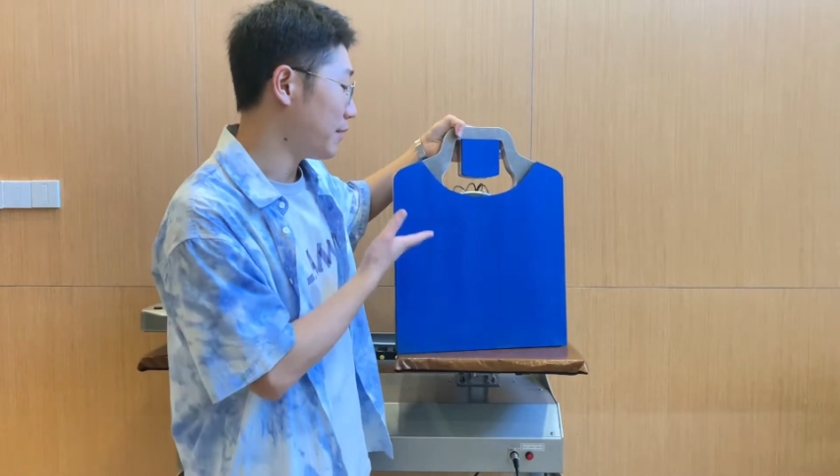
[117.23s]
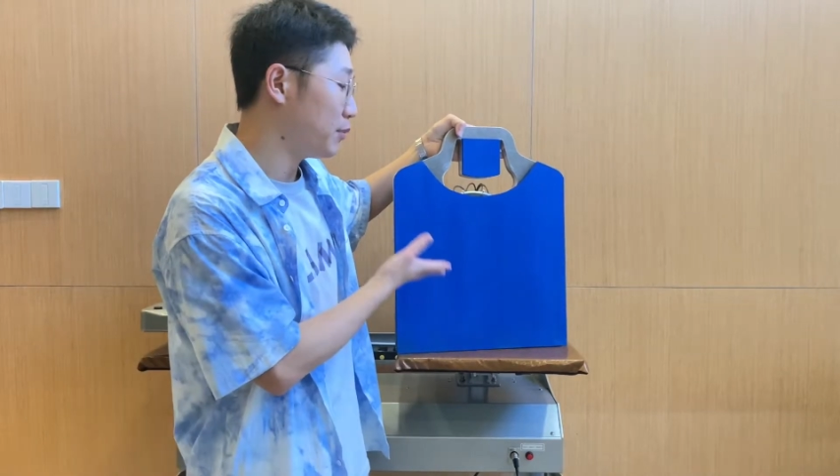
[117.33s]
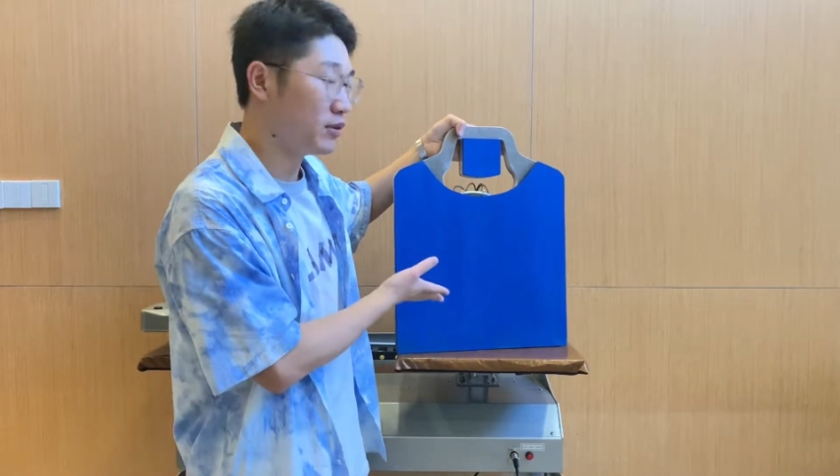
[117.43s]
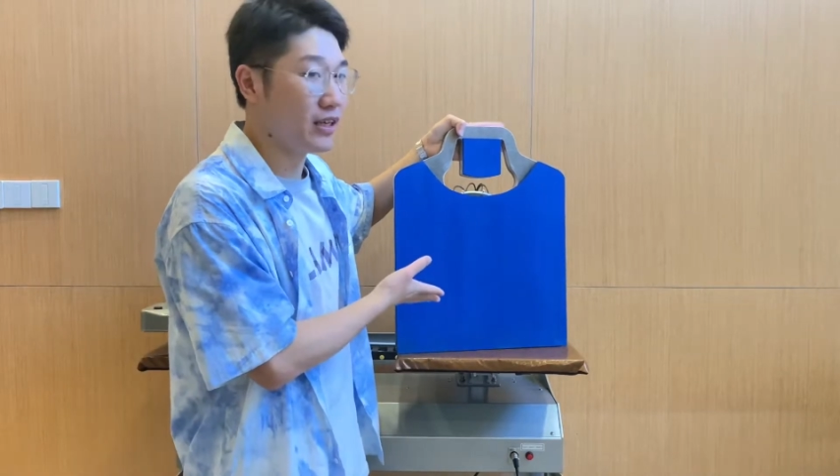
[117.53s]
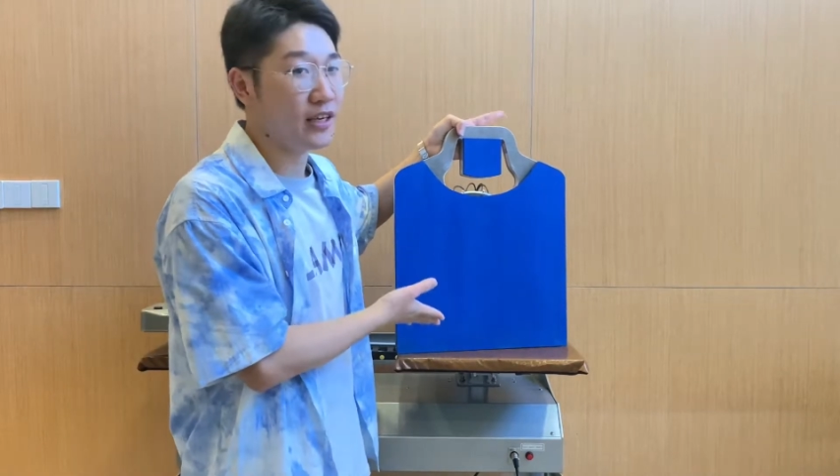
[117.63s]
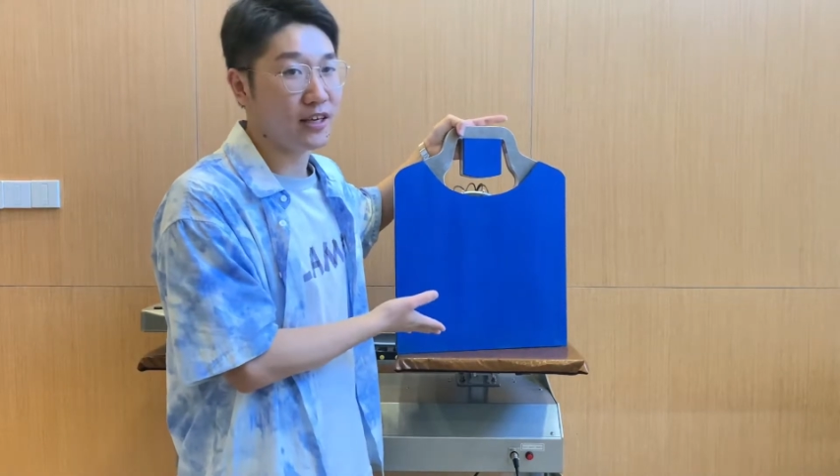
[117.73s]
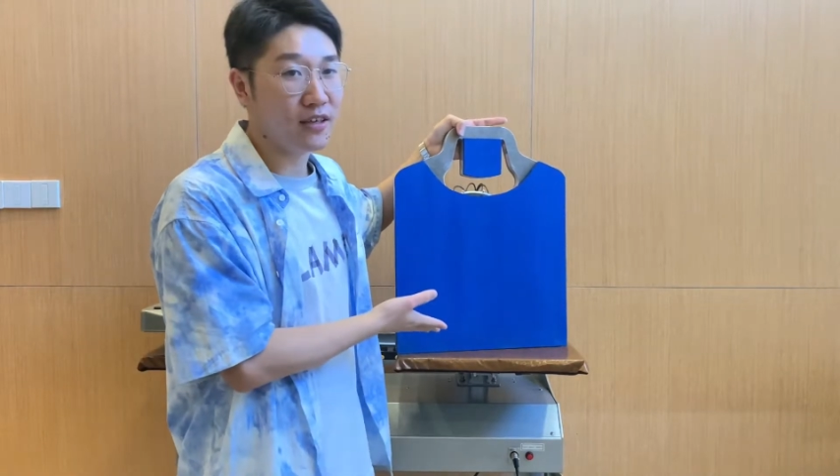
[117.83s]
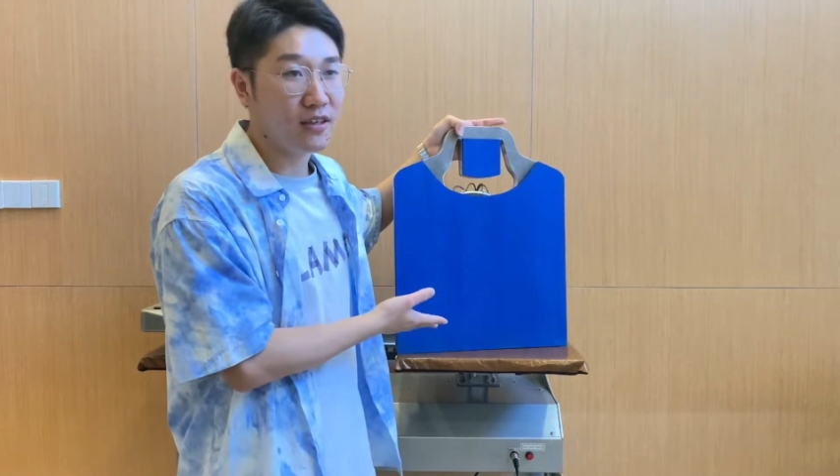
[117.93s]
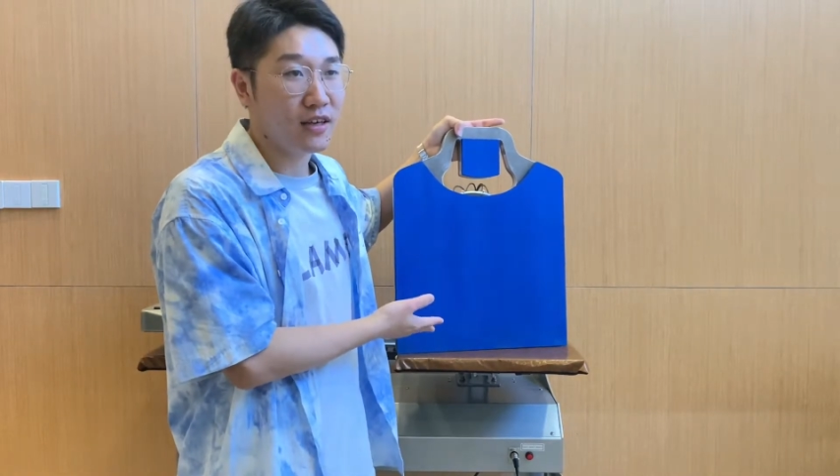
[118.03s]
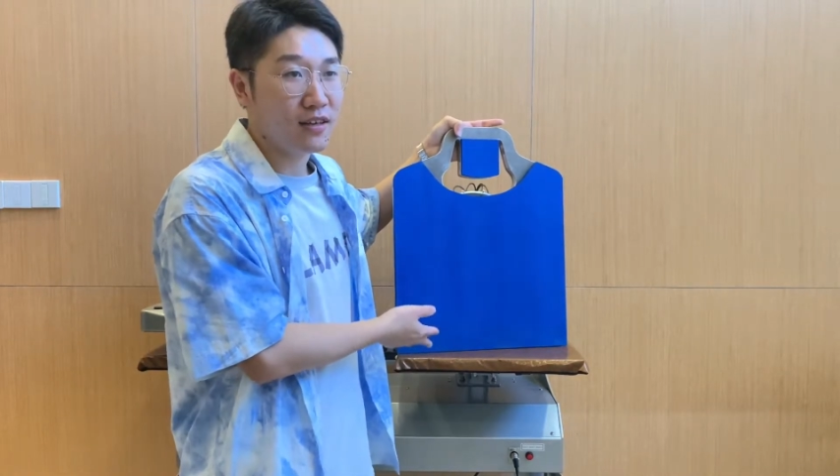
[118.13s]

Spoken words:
put it here.